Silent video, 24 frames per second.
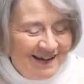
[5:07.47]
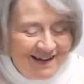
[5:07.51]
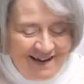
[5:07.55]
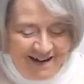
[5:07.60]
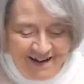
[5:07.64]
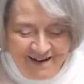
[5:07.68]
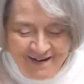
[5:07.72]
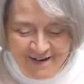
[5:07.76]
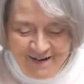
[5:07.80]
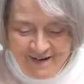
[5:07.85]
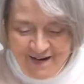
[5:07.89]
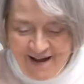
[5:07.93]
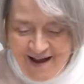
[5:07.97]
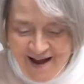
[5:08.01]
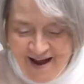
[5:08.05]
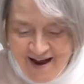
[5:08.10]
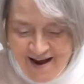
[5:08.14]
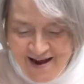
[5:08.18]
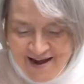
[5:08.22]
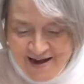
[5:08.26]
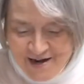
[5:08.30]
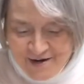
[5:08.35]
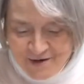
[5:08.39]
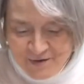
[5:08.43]

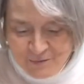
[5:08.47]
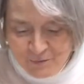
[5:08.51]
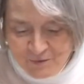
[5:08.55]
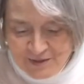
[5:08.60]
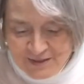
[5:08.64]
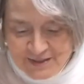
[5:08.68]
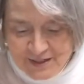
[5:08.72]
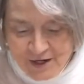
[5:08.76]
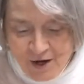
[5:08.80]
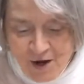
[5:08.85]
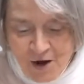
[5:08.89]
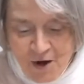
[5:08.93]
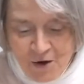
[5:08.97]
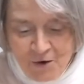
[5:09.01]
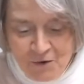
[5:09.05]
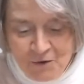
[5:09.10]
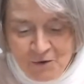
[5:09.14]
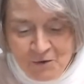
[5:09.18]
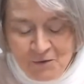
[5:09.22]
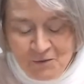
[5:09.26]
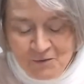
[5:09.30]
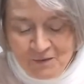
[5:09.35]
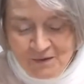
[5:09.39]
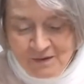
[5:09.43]
Iron was a
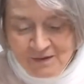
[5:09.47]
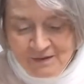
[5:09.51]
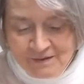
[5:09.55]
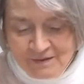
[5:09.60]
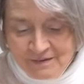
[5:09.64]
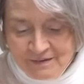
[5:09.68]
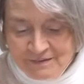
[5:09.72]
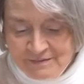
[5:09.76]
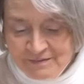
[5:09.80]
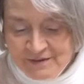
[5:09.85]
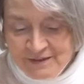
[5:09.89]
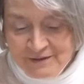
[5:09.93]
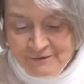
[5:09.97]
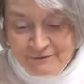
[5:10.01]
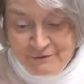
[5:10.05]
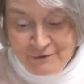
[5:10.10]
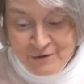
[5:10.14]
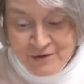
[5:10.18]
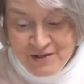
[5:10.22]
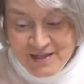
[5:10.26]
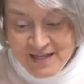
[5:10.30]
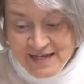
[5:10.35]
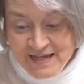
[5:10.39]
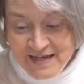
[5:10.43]
whole
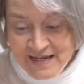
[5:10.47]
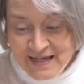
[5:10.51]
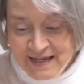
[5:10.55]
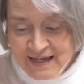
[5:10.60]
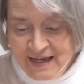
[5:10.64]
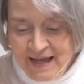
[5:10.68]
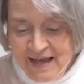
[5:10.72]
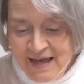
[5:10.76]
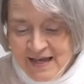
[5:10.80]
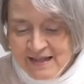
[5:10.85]
different thing.